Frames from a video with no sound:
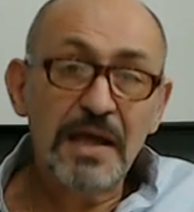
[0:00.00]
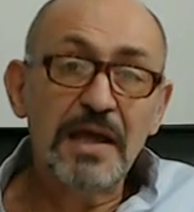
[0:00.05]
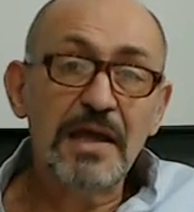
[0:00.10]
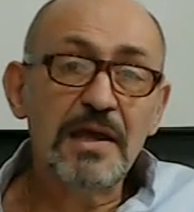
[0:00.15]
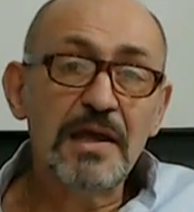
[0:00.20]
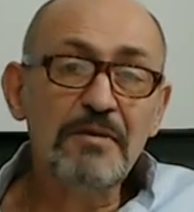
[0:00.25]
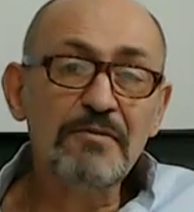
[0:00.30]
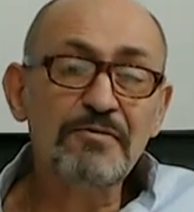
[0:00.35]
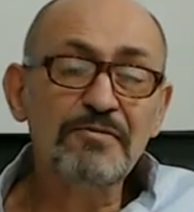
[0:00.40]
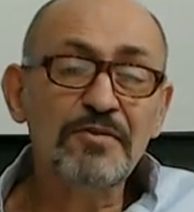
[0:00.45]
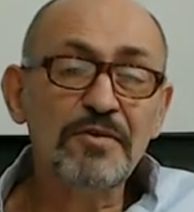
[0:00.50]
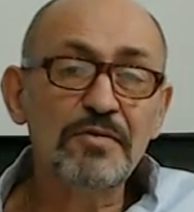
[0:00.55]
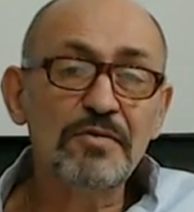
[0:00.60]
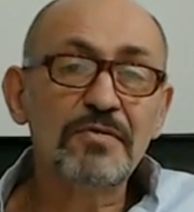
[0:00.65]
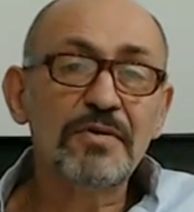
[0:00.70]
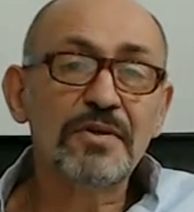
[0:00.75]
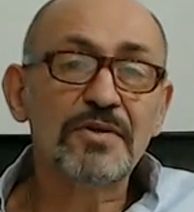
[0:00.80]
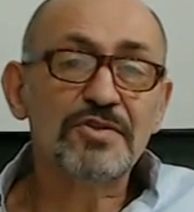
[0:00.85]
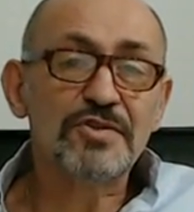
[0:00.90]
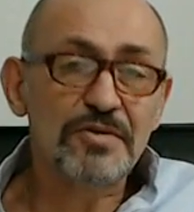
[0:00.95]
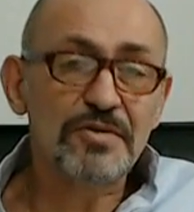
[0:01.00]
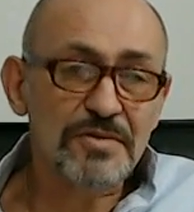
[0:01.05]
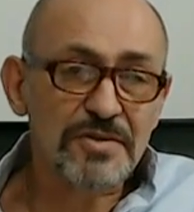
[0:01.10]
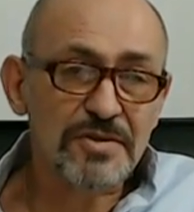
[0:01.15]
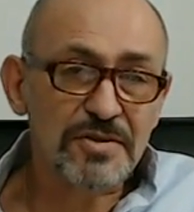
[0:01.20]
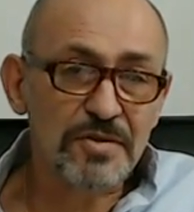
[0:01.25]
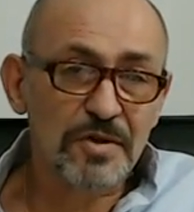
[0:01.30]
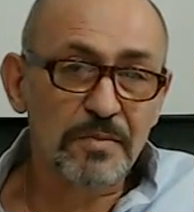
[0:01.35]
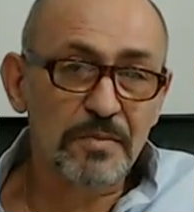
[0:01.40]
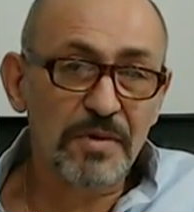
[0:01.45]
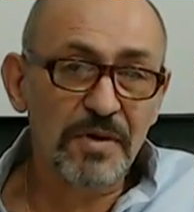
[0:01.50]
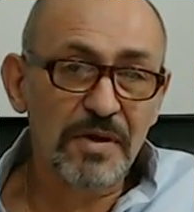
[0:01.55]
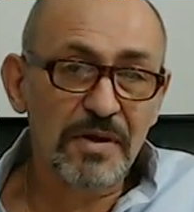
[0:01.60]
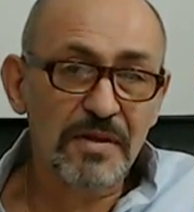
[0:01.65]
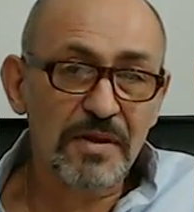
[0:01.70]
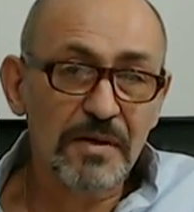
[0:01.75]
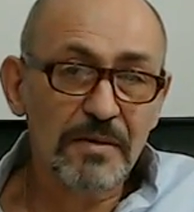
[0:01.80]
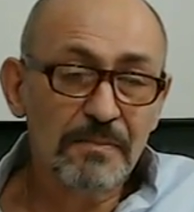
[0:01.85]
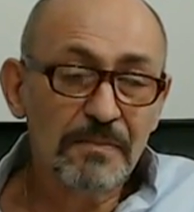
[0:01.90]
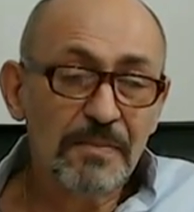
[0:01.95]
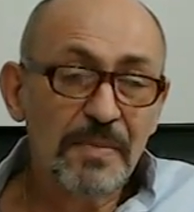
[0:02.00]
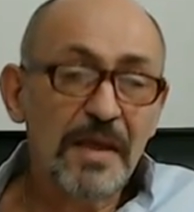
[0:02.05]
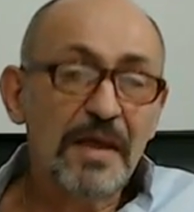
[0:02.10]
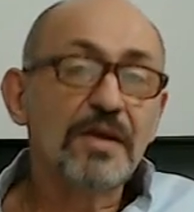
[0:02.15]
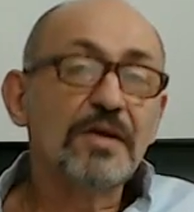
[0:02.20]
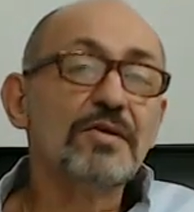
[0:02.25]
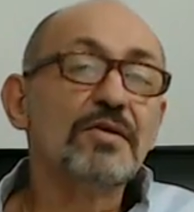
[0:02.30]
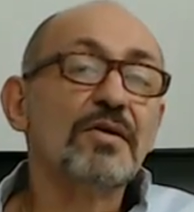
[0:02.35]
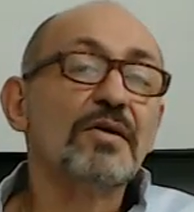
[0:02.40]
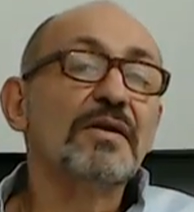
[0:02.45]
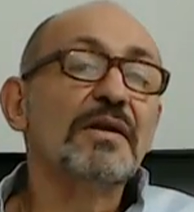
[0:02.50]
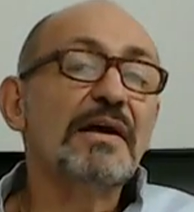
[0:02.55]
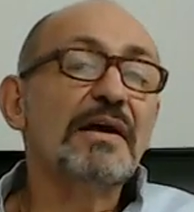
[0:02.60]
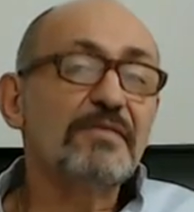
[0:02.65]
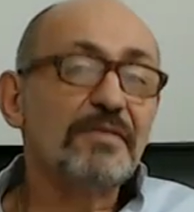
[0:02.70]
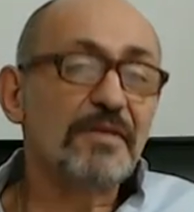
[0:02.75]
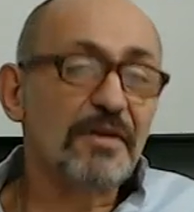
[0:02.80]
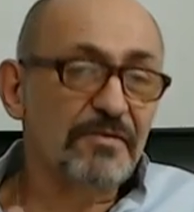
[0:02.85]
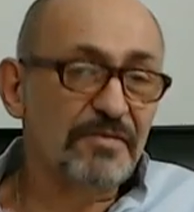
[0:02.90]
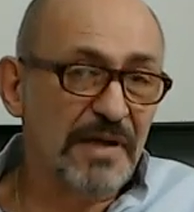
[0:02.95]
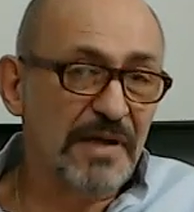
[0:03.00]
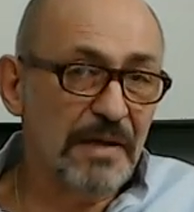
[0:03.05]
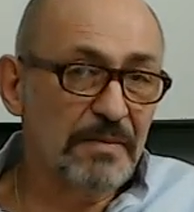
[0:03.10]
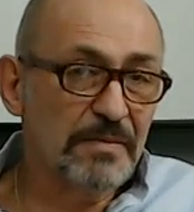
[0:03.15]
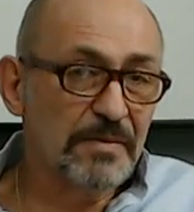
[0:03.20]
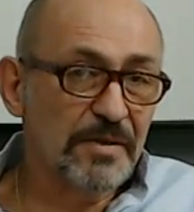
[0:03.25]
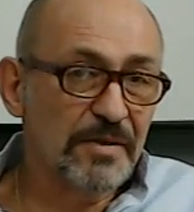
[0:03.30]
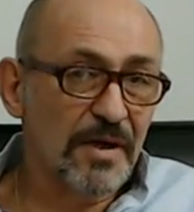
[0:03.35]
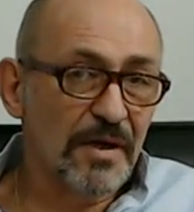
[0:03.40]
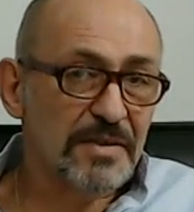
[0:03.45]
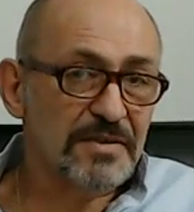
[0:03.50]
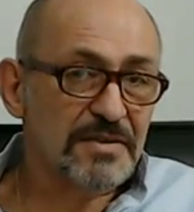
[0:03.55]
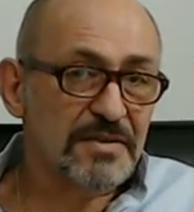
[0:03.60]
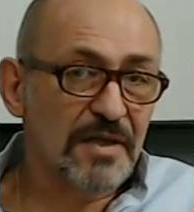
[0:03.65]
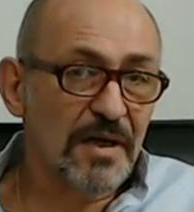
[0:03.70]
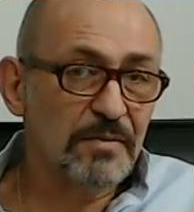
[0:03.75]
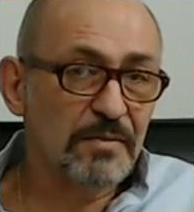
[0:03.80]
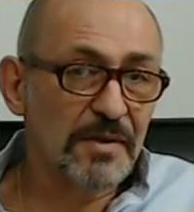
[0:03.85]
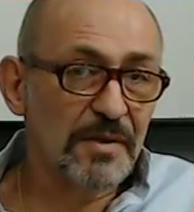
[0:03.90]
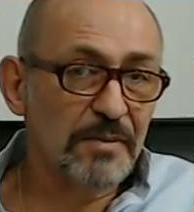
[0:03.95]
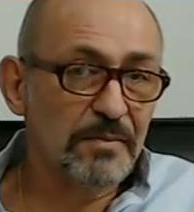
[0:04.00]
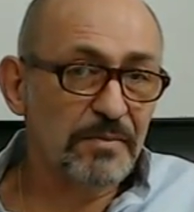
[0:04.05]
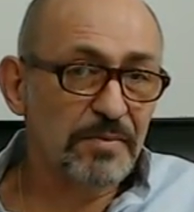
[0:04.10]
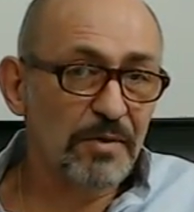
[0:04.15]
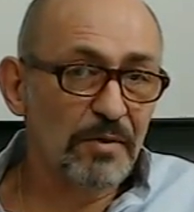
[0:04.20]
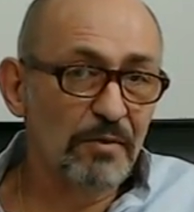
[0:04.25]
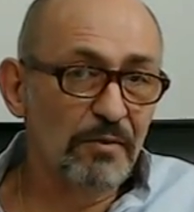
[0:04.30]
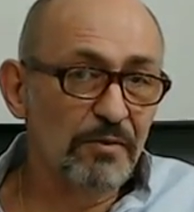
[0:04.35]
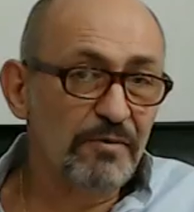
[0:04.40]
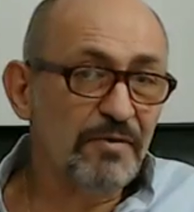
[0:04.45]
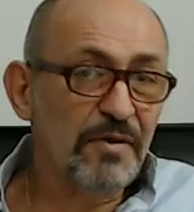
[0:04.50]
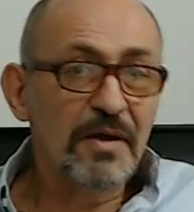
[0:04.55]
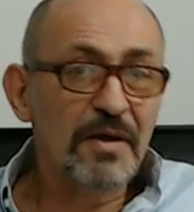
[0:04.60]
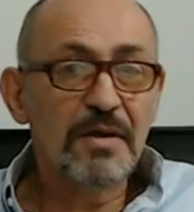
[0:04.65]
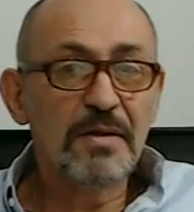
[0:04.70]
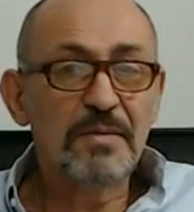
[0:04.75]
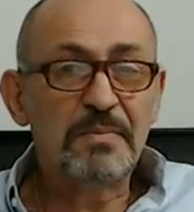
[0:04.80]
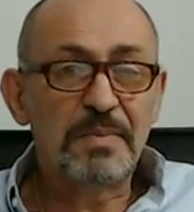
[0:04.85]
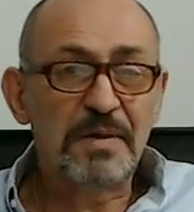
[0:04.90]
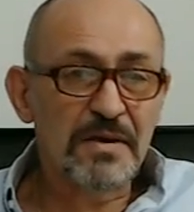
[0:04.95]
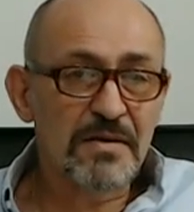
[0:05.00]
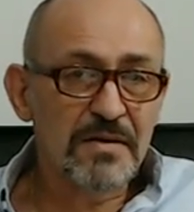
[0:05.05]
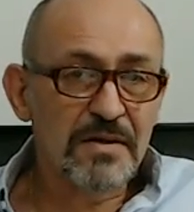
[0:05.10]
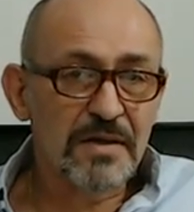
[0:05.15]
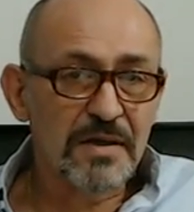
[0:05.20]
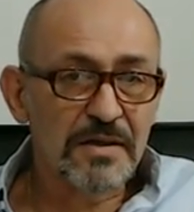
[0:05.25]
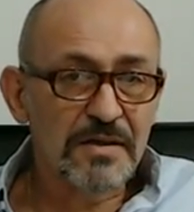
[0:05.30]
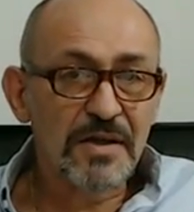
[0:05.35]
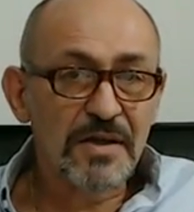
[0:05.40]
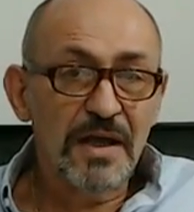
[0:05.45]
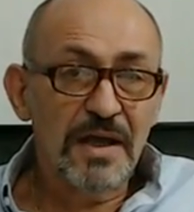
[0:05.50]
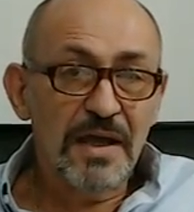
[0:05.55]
If you reduce your breathing, your level of carbon dioxide will improve, period.